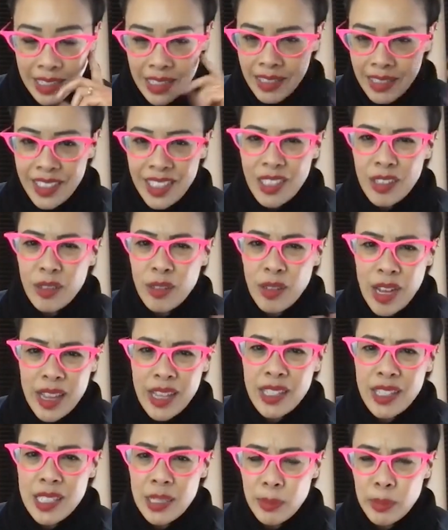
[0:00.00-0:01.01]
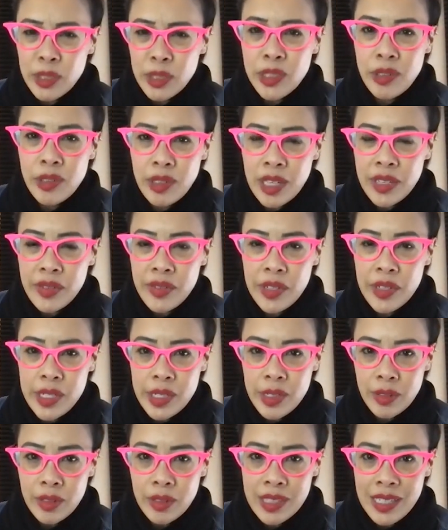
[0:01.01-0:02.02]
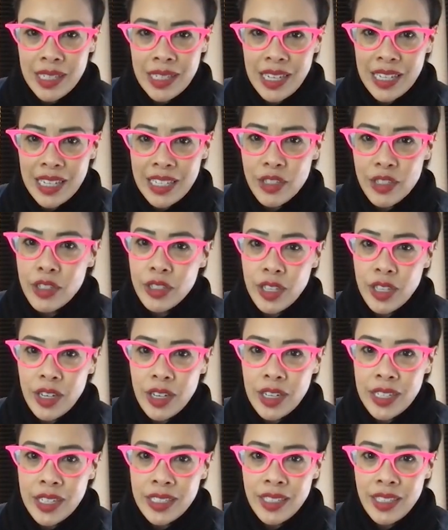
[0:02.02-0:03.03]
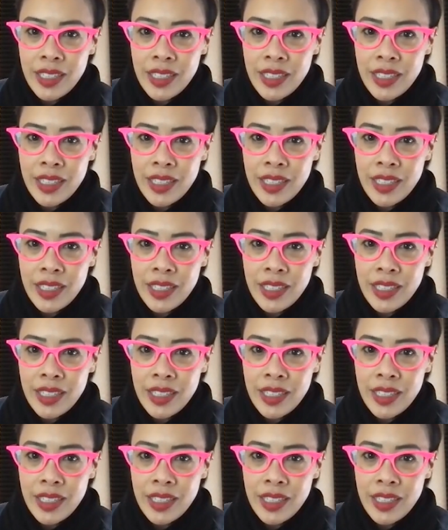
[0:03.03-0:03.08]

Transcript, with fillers: And, you know, I think similar to a lot of consultants, I kind of took on